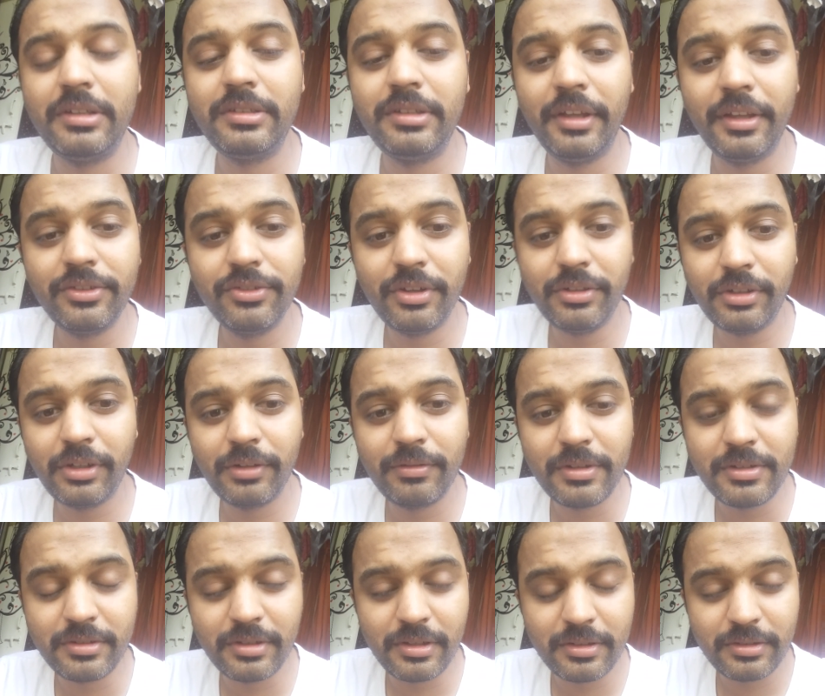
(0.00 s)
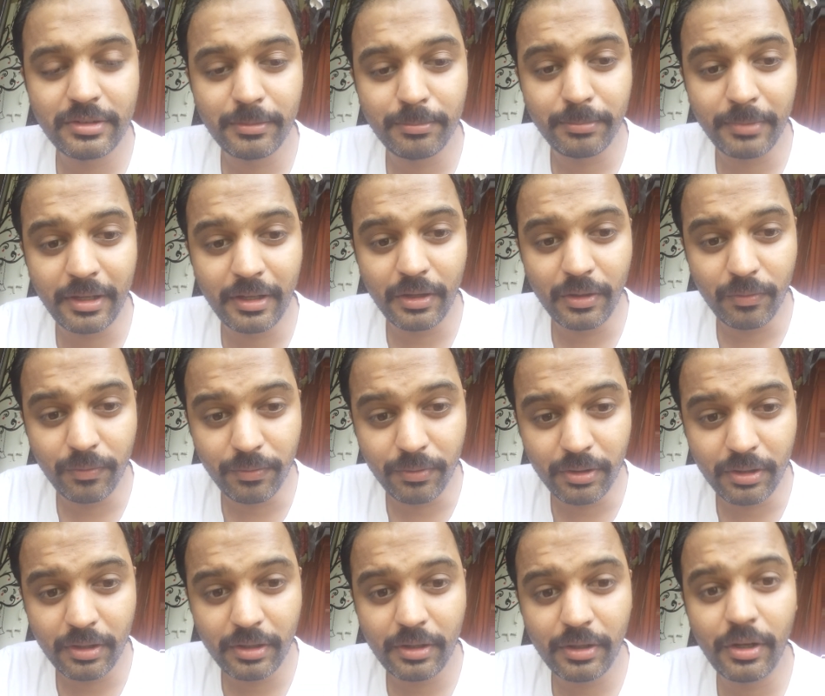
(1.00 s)
It's the injector which does the main
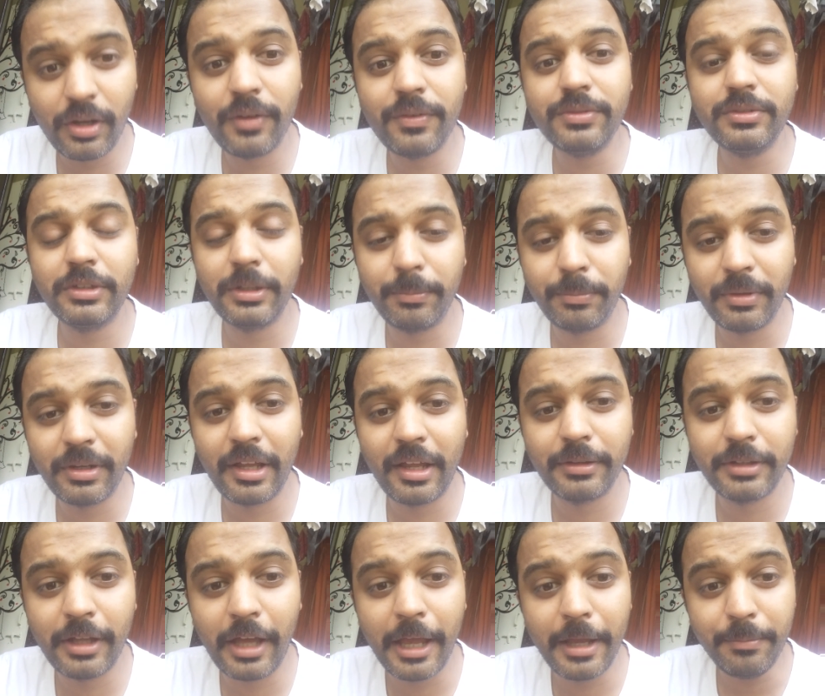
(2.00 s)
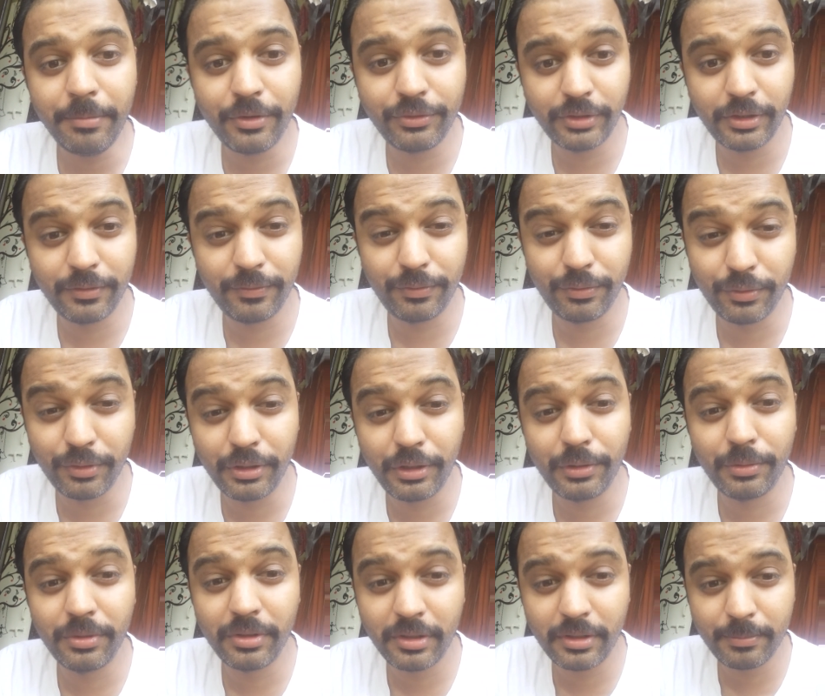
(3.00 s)
work of supplying the high pressure fuel
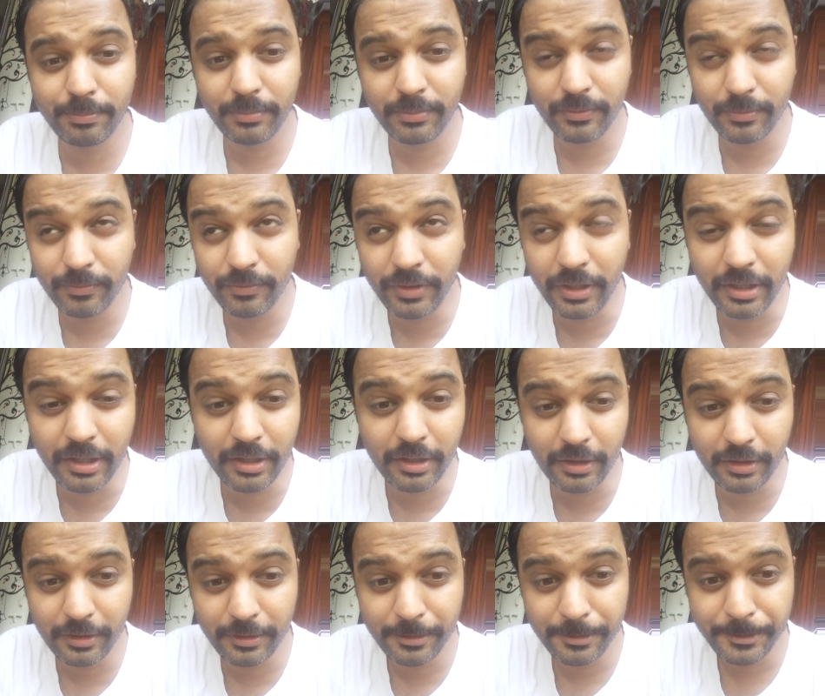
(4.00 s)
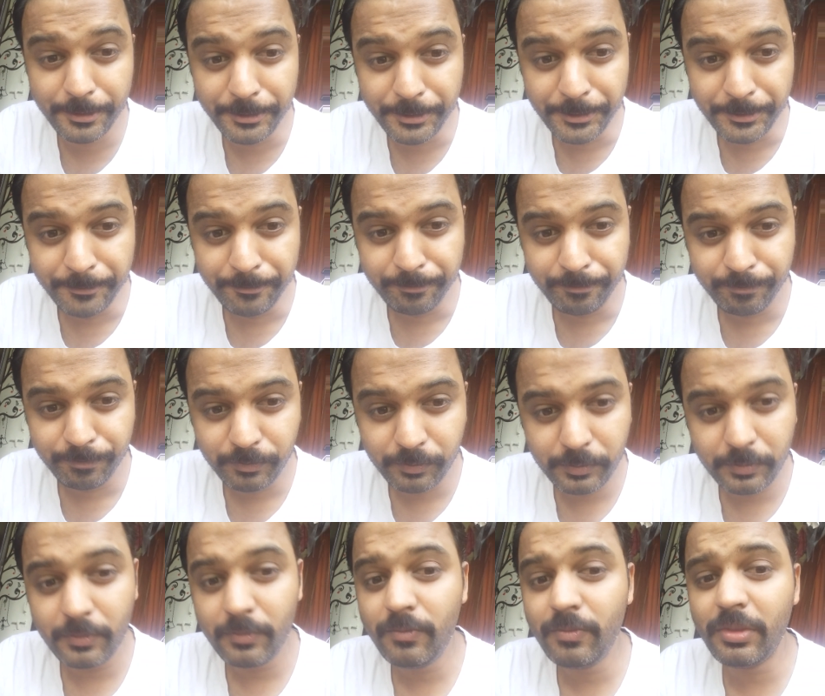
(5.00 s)
to the vehicle.
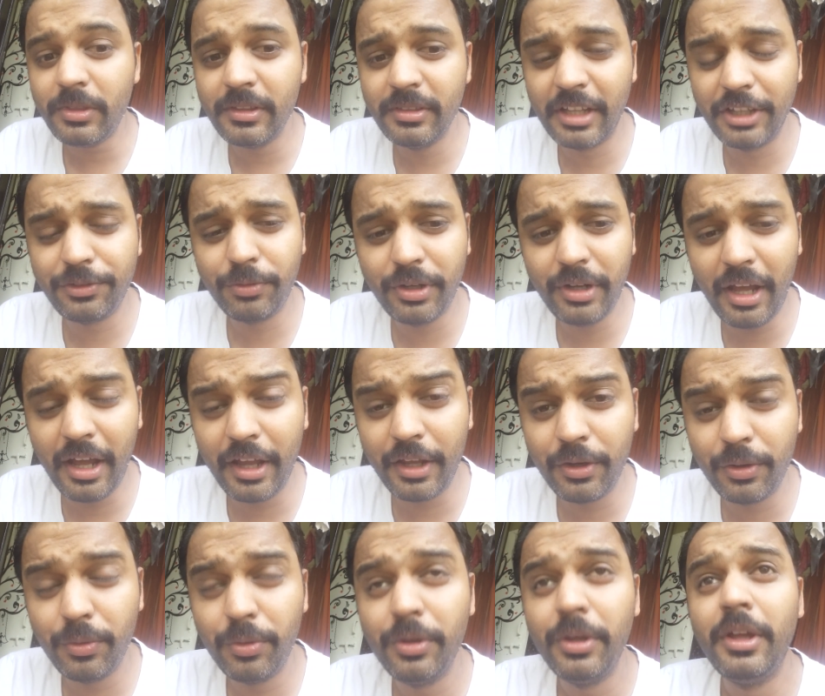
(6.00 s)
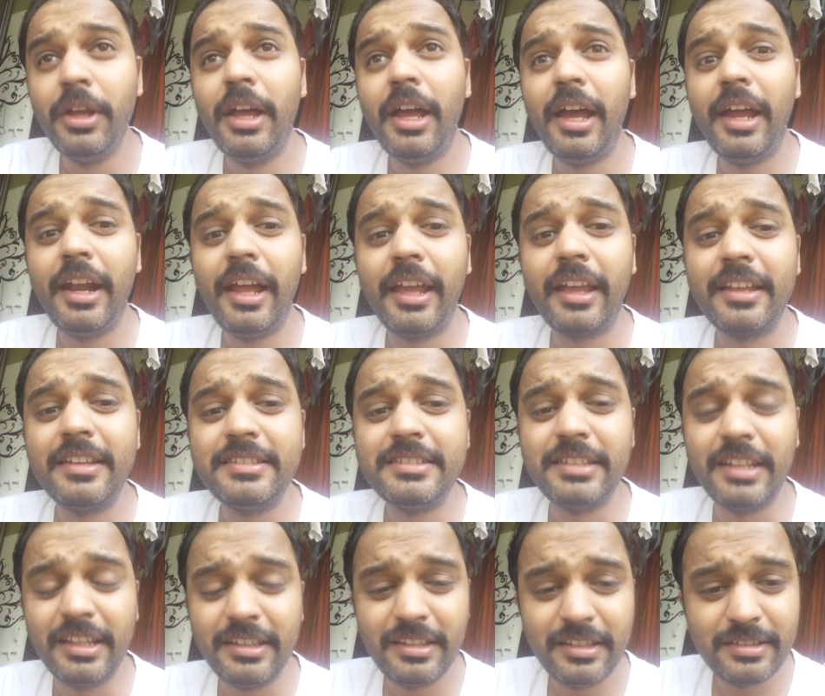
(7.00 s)
That's what I know, and I can
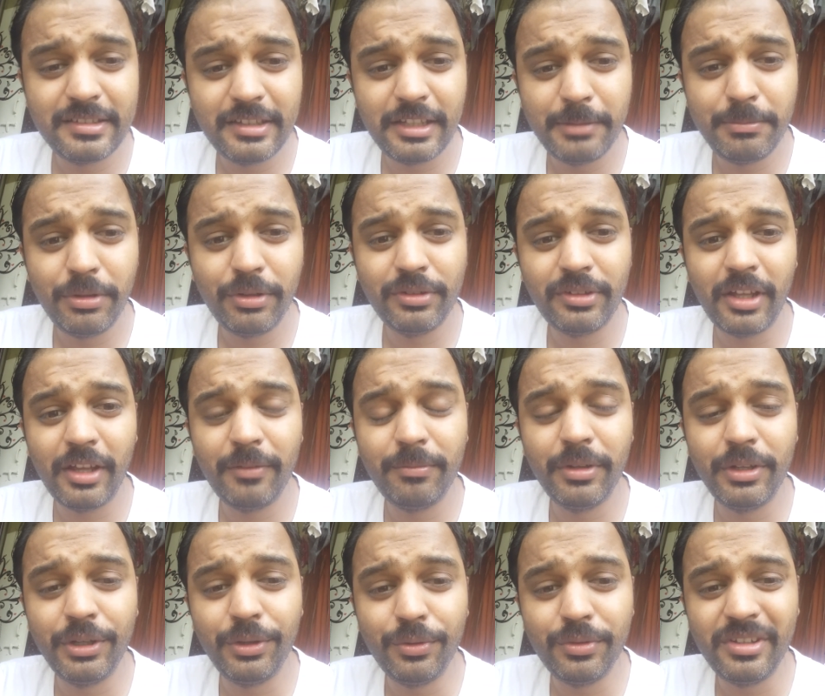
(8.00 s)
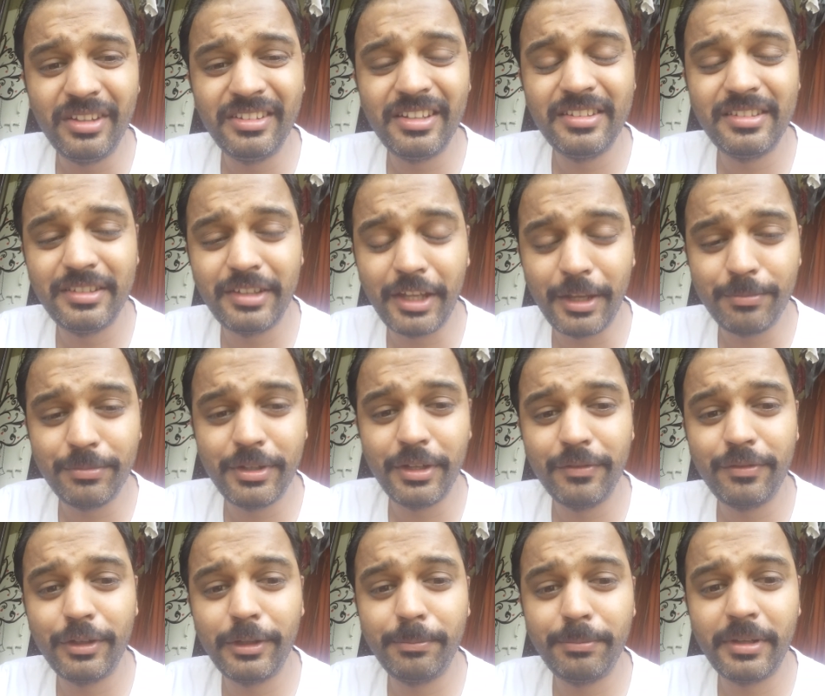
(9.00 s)
say this thing because I have been using the same
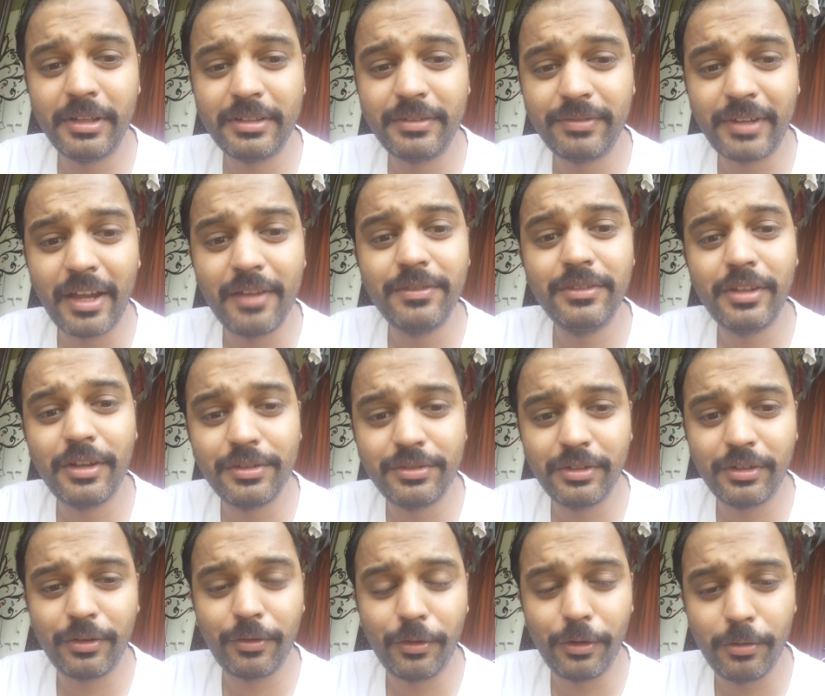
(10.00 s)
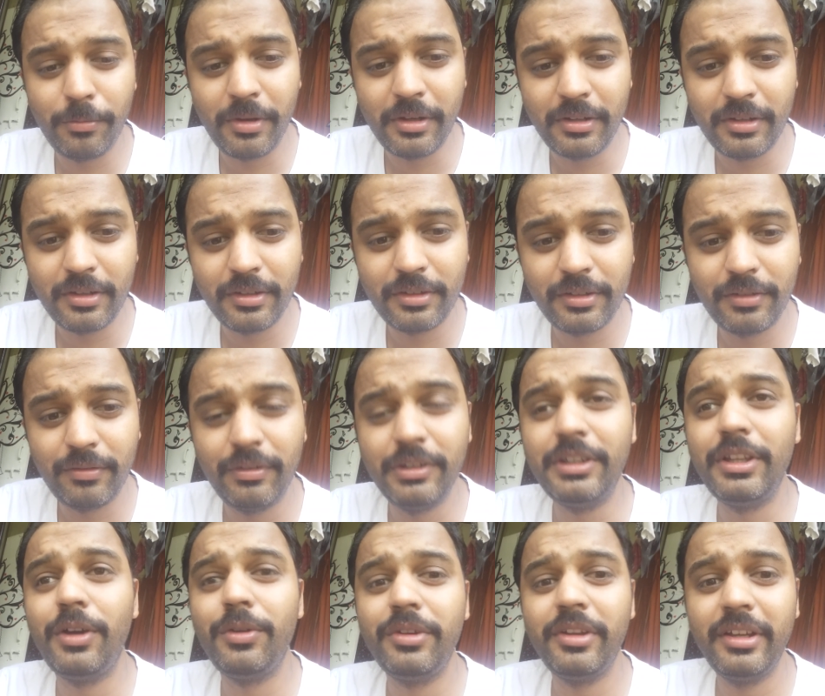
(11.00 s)
thing for the past 5,000 kilometers
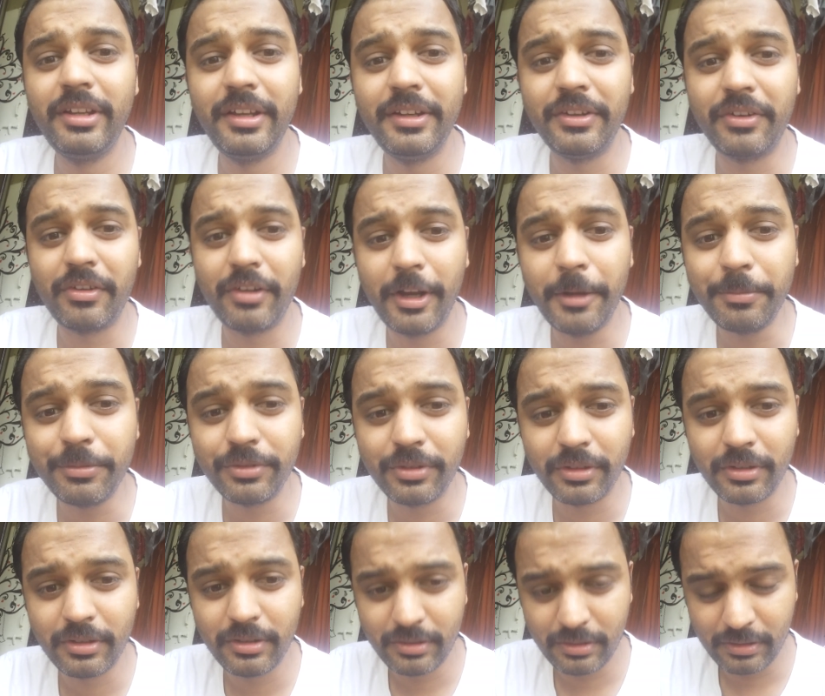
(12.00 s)
without any interaction.